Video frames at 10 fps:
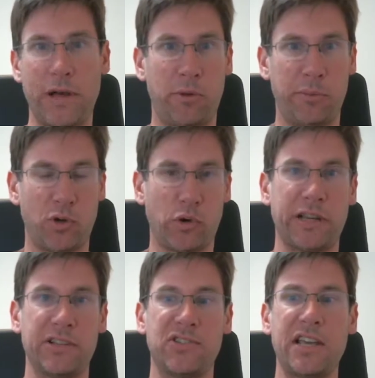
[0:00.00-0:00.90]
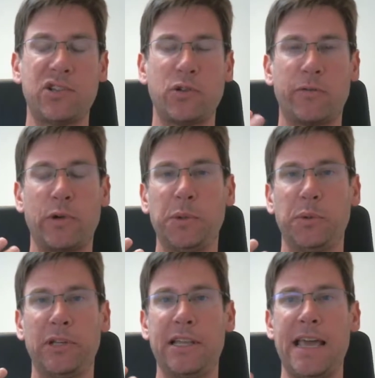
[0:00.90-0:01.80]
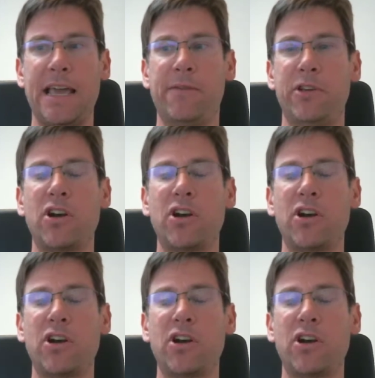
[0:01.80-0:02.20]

help an organization, frequently they have a